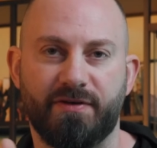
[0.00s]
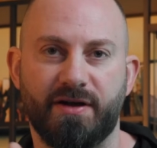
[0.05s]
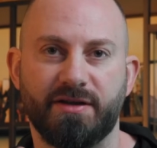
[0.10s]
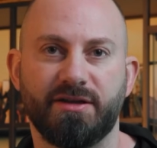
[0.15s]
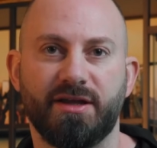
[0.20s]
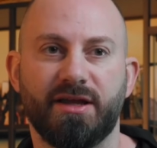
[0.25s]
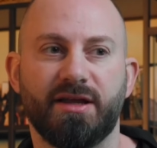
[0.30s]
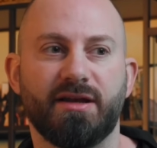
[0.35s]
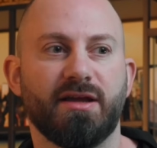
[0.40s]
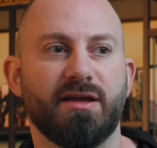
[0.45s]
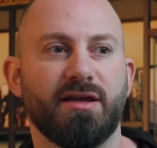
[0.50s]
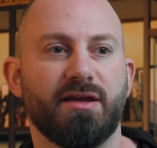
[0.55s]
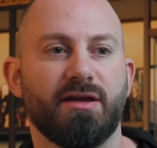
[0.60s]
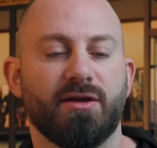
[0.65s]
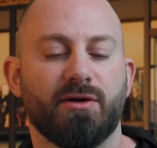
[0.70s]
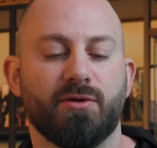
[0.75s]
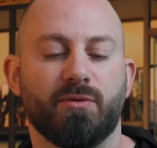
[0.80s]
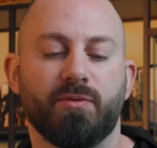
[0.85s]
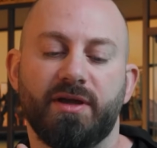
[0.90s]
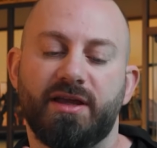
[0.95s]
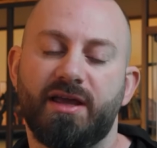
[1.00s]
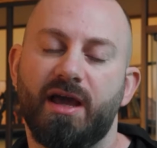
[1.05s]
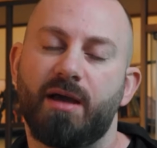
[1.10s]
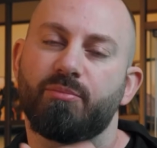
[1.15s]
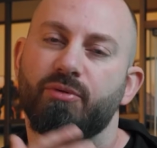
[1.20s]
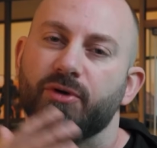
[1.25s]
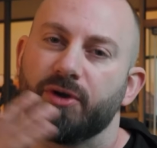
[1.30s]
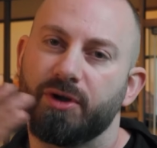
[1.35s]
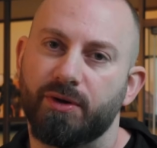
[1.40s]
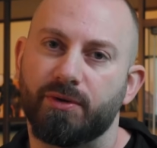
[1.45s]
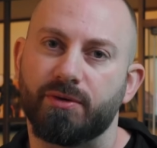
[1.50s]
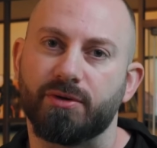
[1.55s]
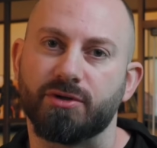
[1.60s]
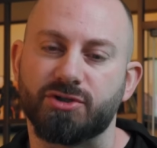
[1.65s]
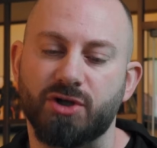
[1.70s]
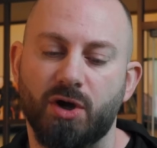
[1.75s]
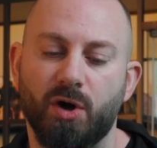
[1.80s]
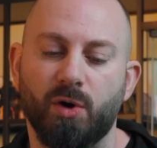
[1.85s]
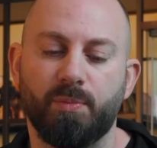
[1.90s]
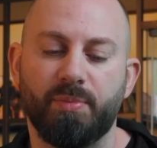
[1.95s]
funded, we kept
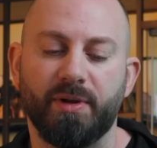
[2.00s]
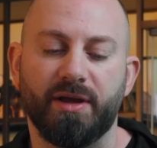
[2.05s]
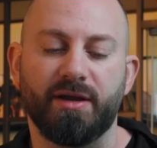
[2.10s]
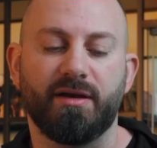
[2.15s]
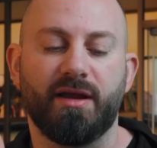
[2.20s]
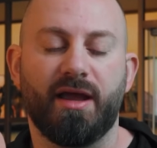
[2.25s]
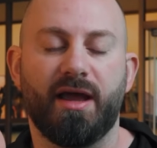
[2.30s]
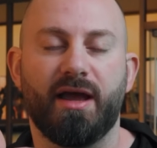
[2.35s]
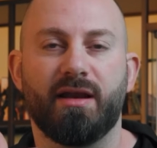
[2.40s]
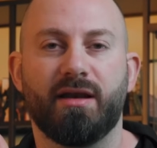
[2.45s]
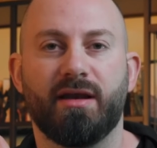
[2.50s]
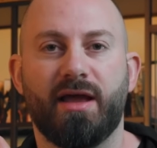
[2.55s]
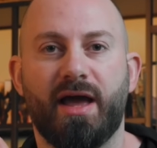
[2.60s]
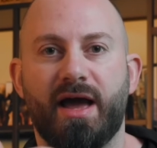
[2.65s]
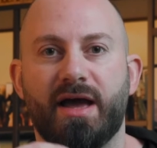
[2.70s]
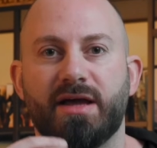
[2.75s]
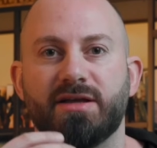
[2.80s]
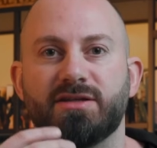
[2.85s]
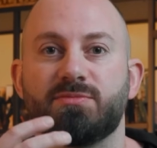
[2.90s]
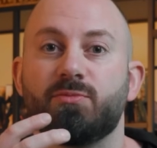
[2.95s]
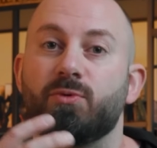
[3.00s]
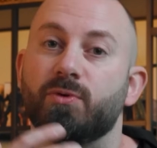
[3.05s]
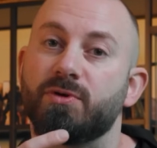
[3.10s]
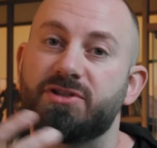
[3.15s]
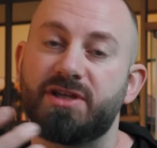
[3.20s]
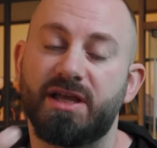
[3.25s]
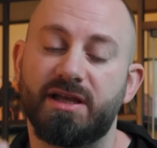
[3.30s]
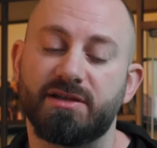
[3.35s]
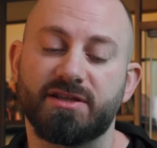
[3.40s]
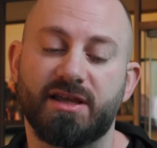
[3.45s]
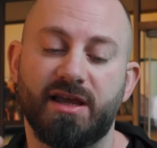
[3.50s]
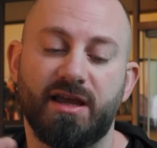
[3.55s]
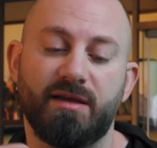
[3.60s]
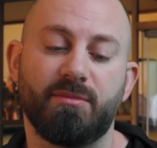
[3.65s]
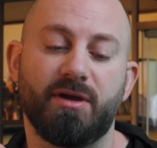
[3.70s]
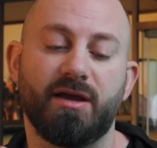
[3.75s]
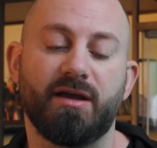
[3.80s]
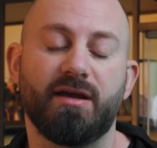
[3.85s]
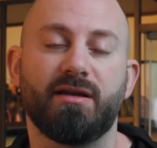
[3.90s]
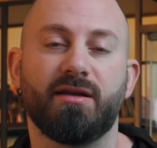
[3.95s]
pre-orders open. And as more sales
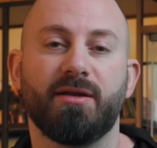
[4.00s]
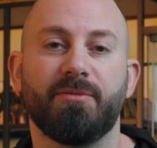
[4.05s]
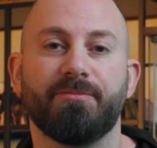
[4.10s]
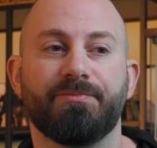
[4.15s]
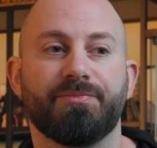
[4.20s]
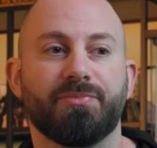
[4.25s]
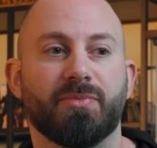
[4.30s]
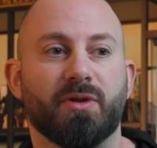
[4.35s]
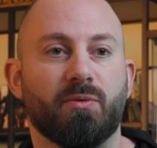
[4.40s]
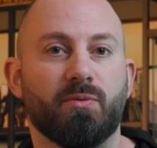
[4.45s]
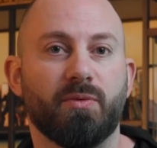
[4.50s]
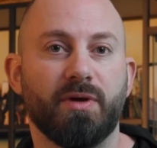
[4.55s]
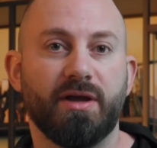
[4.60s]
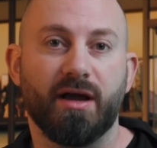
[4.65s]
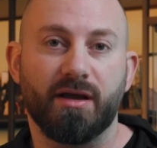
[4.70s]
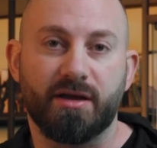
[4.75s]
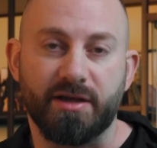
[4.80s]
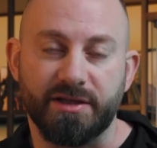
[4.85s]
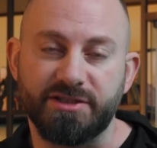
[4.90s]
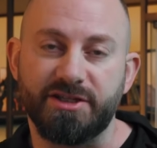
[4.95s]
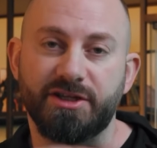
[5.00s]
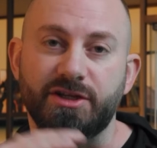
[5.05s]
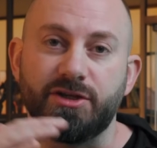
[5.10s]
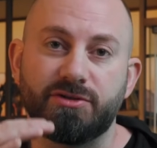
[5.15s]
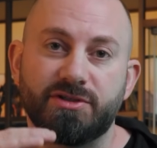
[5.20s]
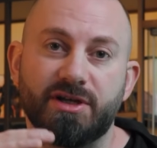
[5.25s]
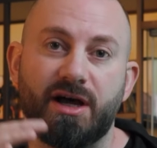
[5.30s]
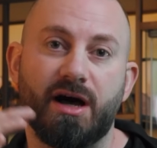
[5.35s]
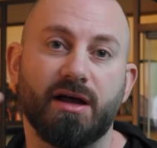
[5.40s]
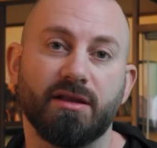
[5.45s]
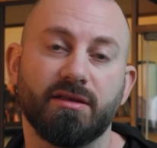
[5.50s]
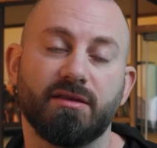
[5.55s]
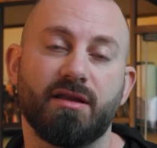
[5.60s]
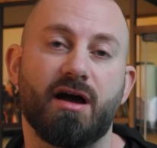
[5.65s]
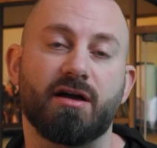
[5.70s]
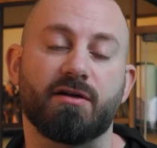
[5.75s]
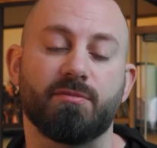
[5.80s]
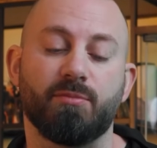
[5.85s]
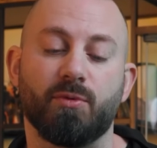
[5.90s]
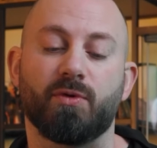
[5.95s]
came in, we continued to
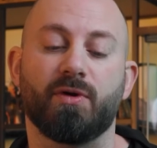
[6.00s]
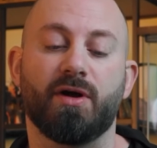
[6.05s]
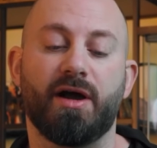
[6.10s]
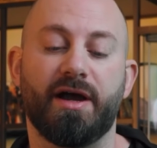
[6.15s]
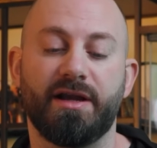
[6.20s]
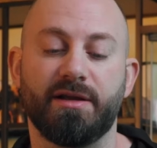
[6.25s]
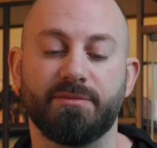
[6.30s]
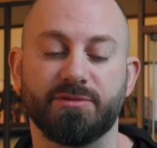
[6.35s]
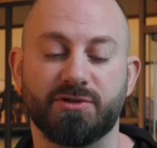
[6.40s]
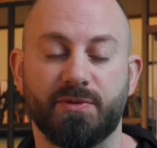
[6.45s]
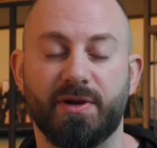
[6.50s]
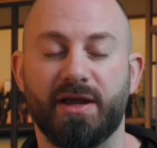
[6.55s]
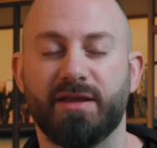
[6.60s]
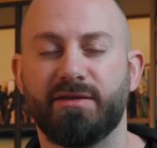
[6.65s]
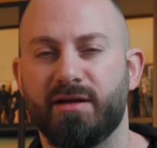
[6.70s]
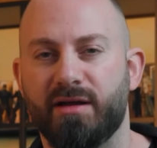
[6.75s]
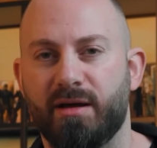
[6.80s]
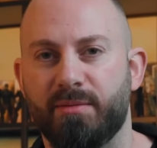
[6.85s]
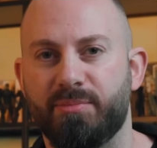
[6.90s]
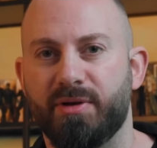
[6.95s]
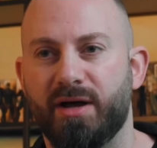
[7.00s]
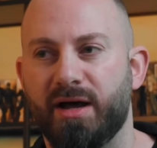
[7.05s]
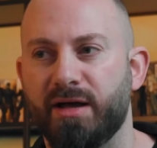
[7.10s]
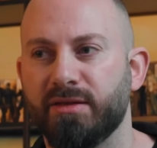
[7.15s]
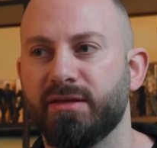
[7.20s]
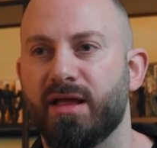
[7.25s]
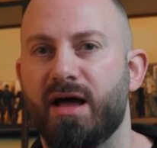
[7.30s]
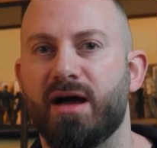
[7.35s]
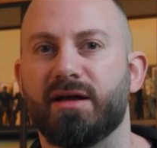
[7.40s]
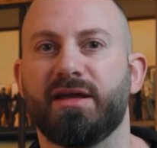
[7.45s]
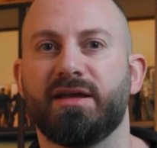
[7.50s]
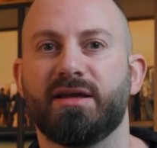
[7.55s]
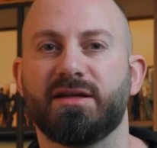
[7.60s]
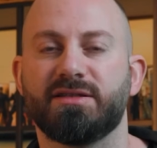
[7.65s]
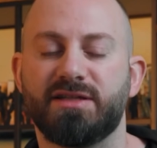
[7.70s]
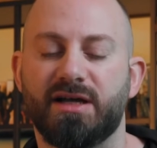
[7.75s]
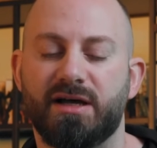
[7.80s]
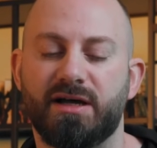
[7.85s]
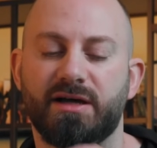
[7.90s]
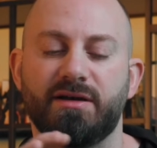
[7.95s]
unlock more items. We ended up unlocking
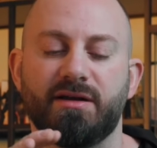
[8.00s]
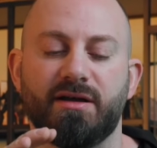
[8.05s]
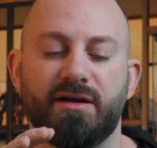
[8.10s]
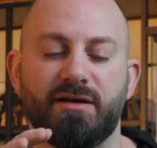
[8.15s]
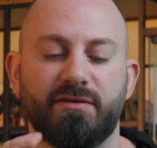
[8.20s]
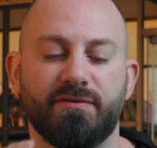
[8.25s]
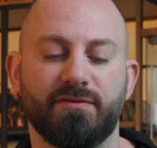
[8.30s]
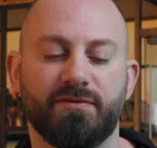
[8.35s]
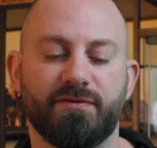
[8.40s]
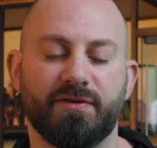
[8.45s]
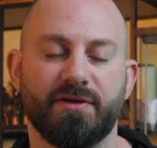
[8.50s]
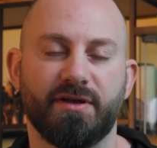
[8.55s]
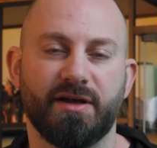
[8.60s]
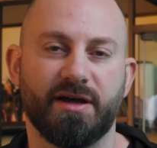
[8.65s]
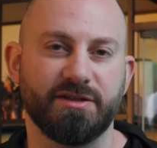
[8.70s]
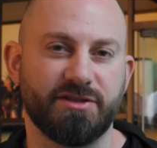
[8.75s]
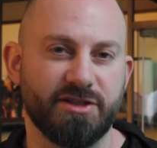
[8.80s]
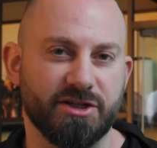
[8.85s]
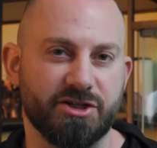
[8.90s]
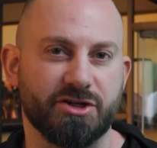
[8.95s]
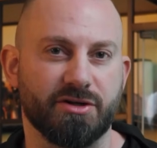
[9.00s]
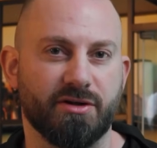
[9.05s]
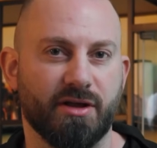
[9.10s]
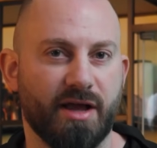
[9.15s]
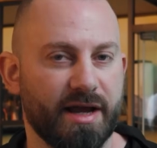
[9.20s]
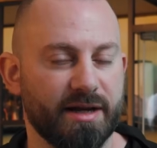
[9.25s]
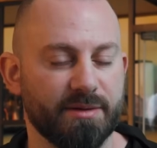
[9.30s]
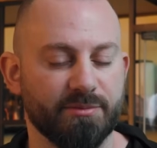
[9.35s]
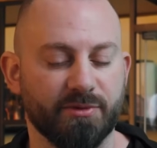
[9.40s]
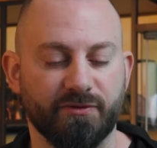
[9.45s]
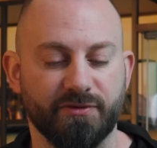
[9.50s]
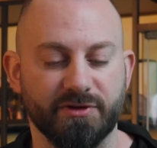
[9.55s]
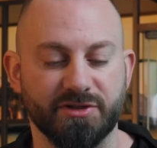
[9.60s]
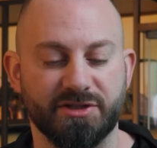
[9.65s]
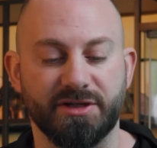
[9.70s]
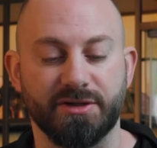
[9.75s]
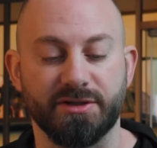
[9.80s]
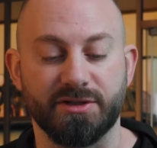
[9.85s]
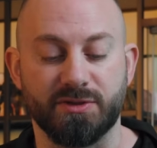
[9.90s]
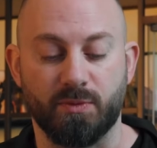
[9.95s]
a ton of additional items for
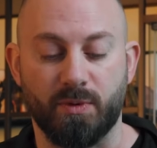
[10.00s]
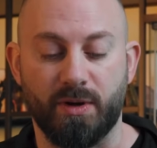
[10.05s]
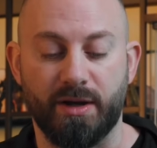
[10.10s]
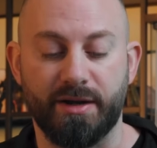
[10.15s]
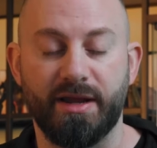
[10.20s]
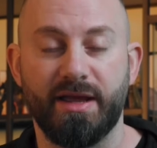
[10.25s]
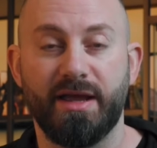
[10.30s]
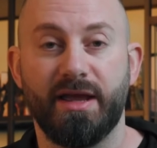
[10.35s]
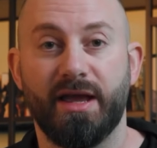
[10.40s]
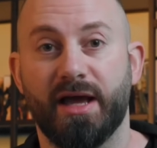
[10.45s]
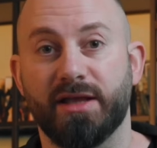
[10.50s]
Series 1.